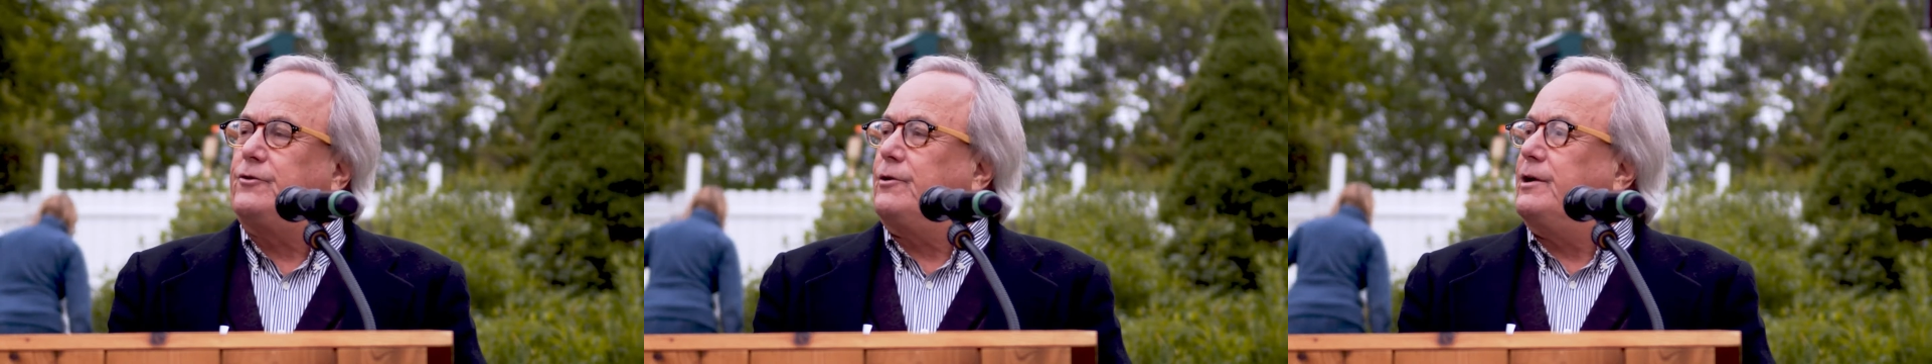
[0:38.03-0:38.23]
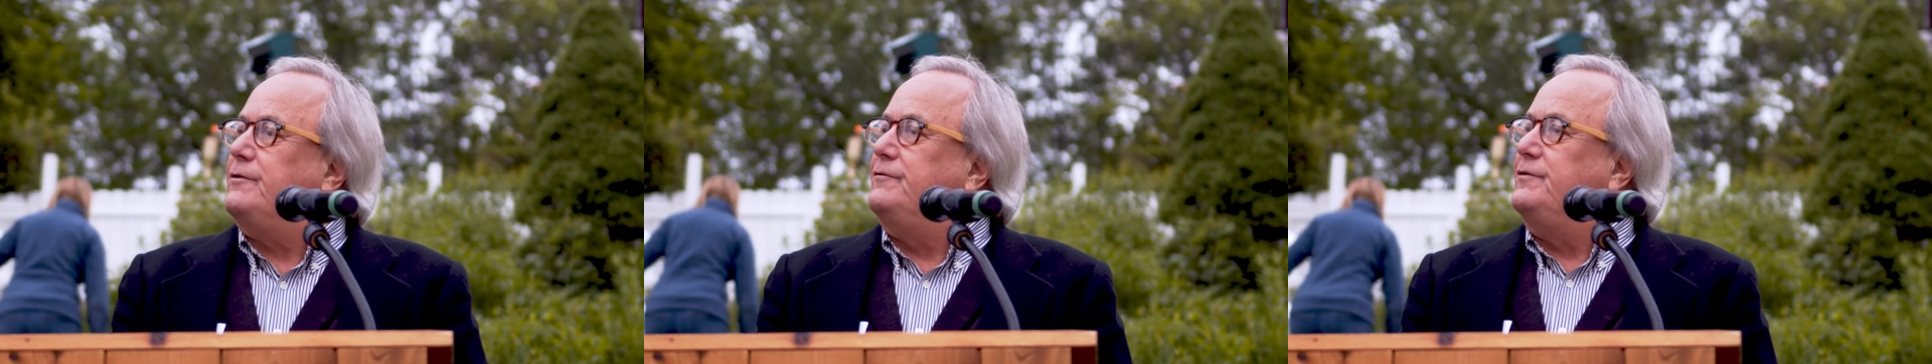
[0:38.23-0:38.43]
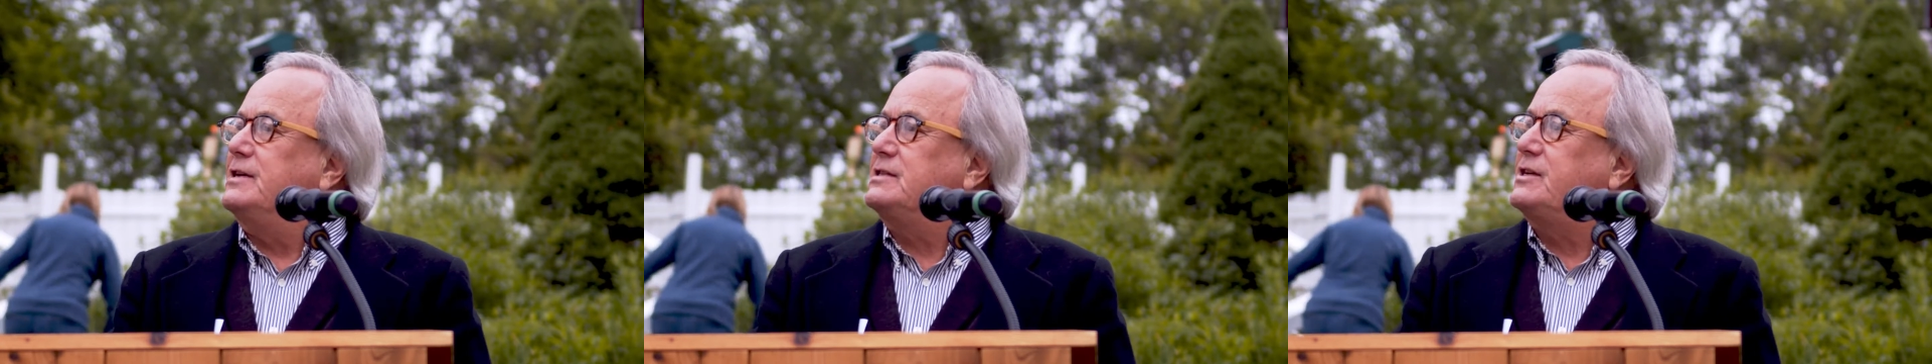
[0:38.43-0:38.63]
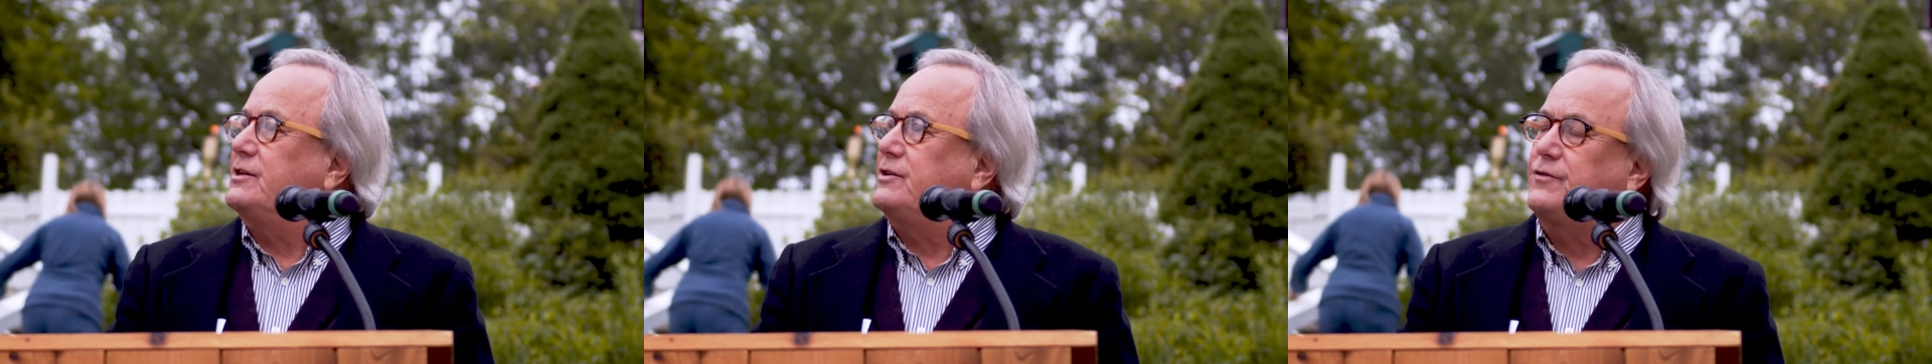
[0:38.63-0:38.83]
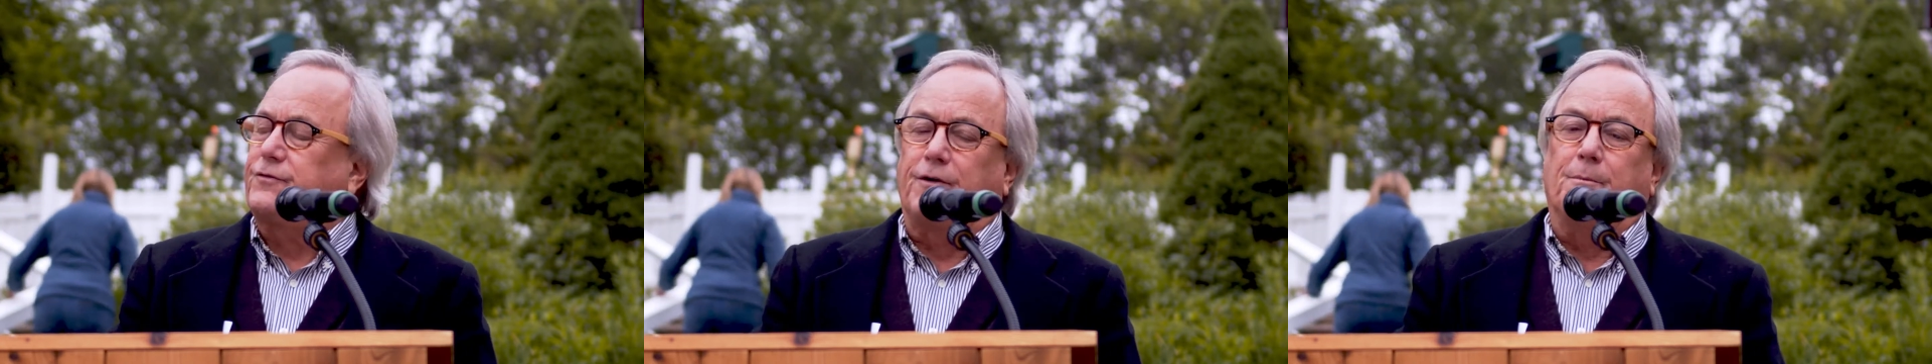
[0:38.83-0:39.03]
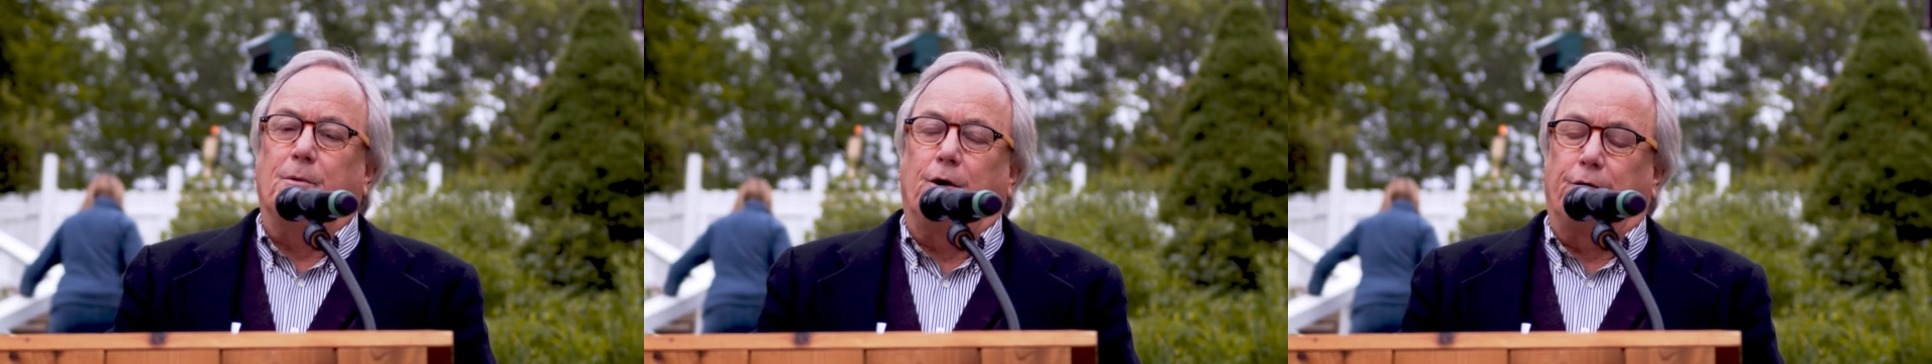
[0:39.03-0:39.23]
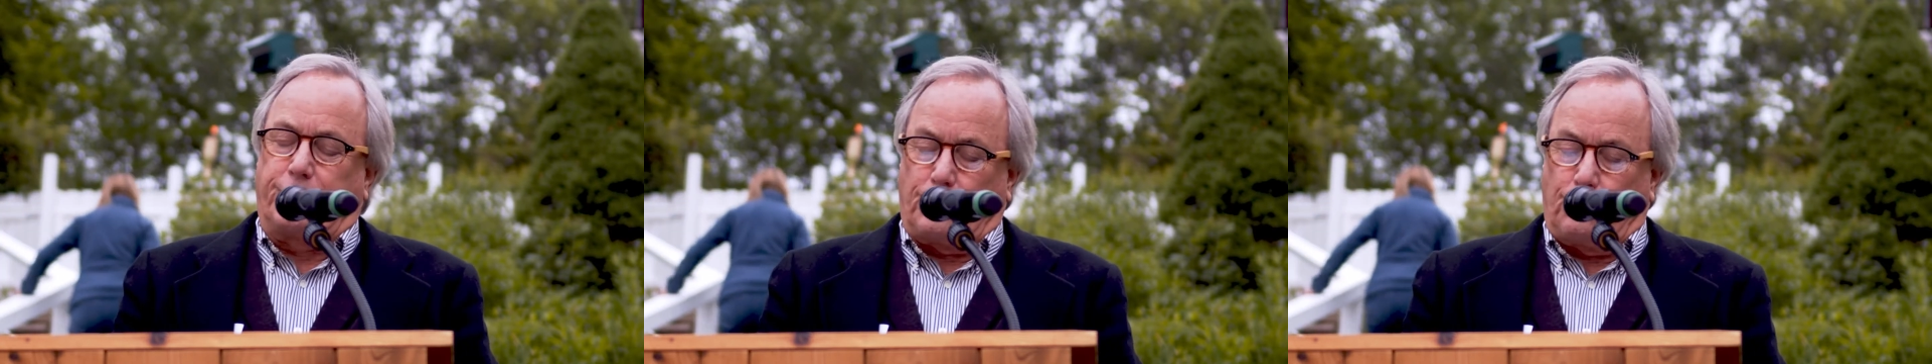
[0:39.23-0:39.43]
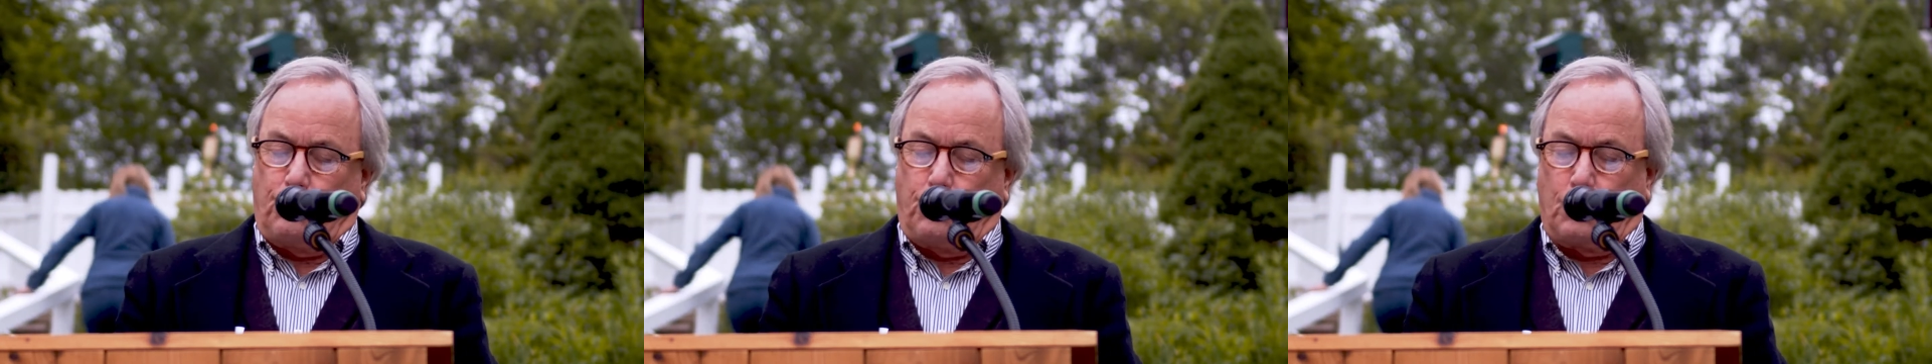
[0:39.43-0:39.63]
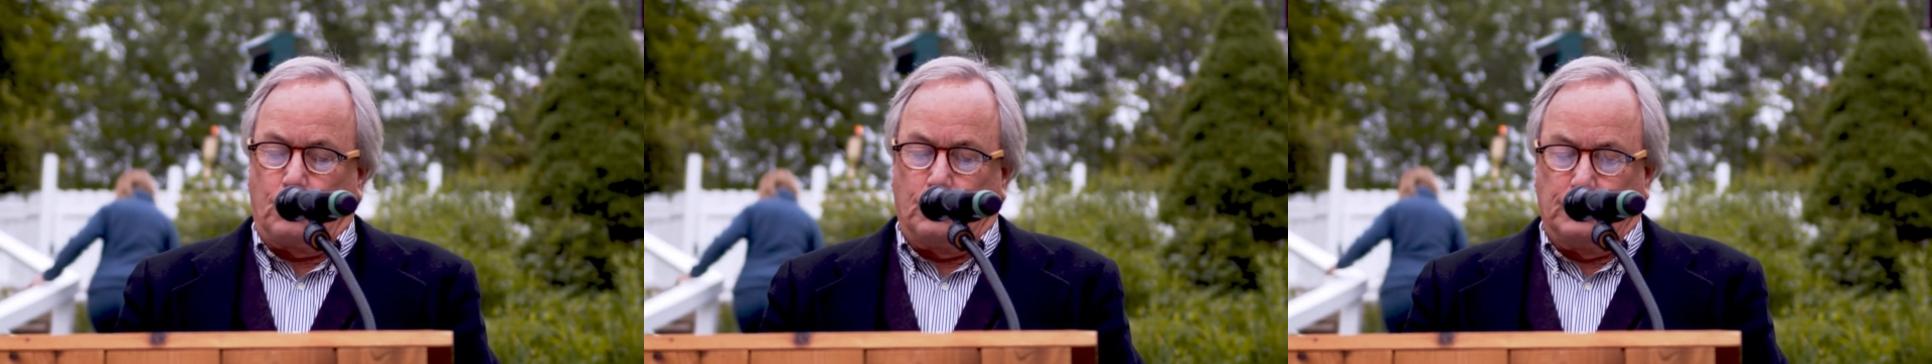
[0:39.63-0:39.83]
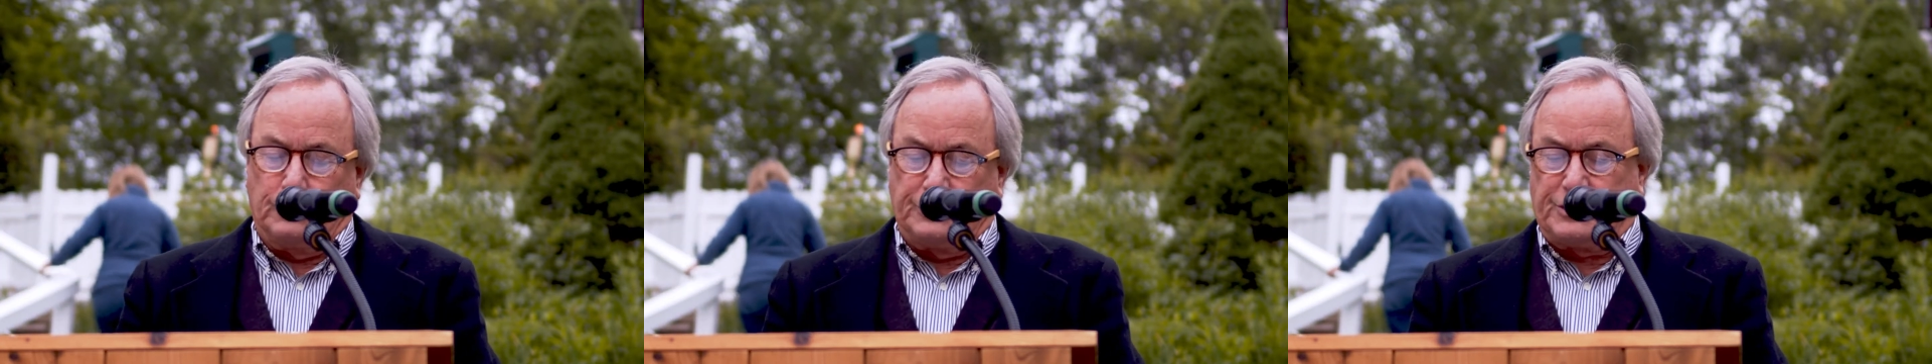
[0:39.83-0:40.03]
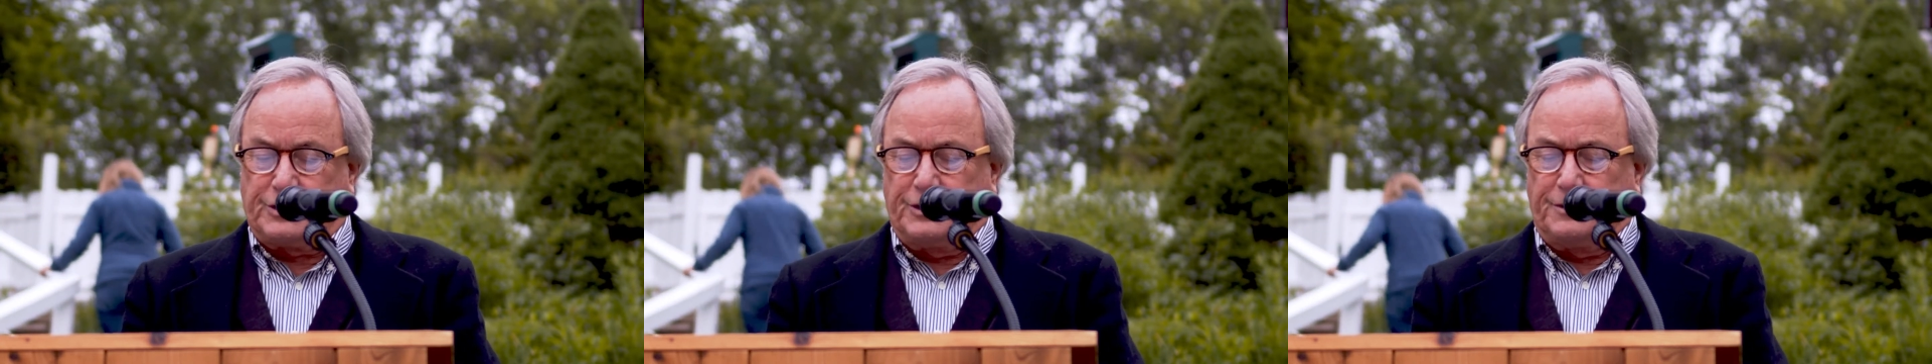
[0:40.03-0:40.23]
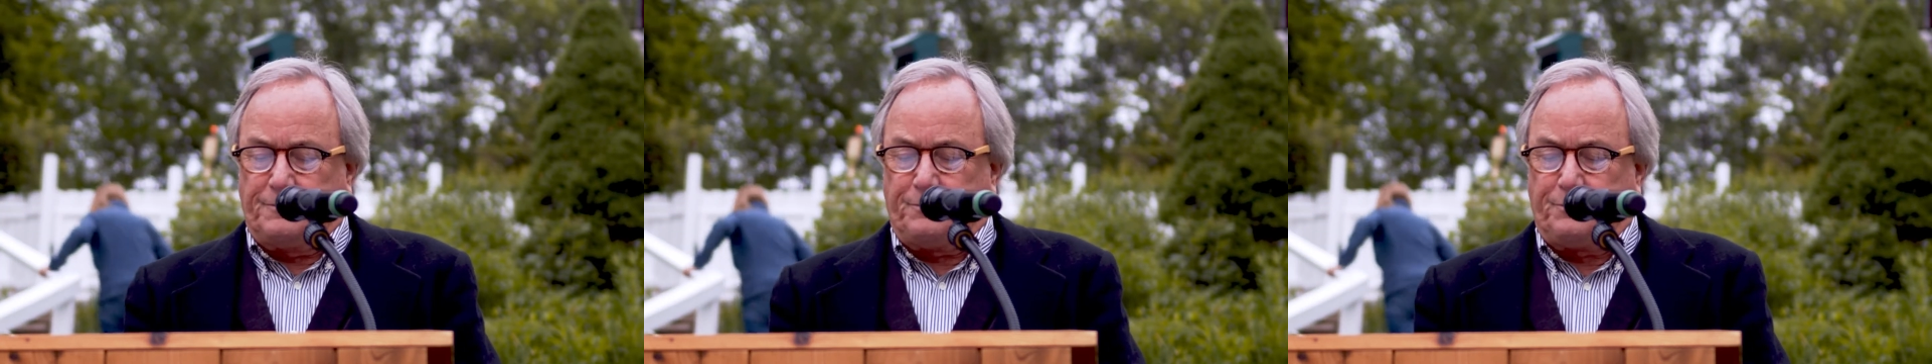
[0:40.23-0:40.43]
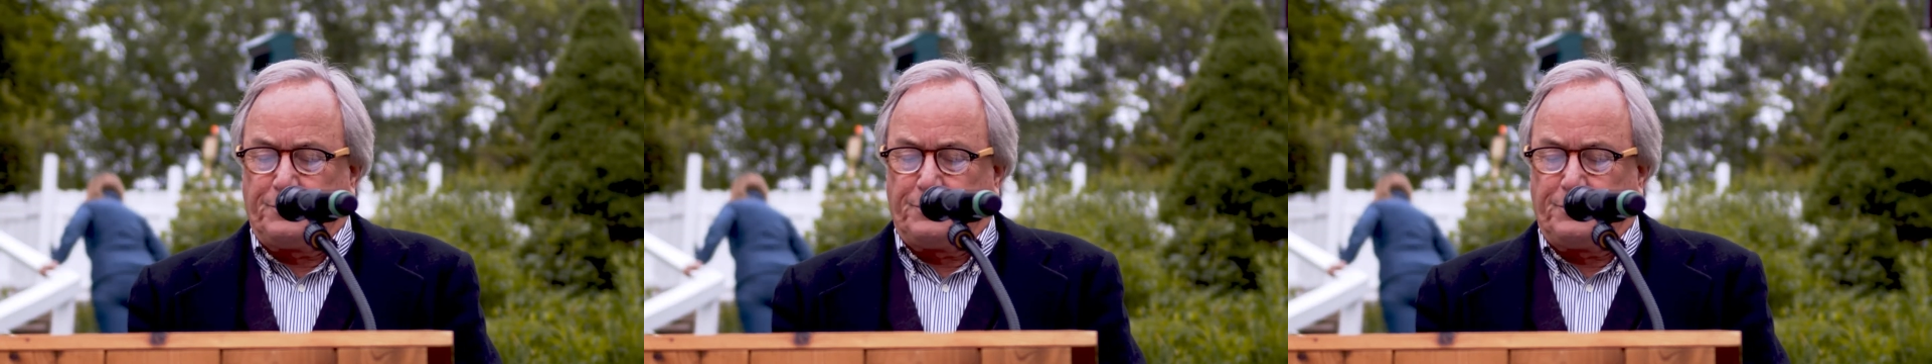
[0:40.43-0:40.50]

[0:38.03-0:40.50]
during visits from other worlds.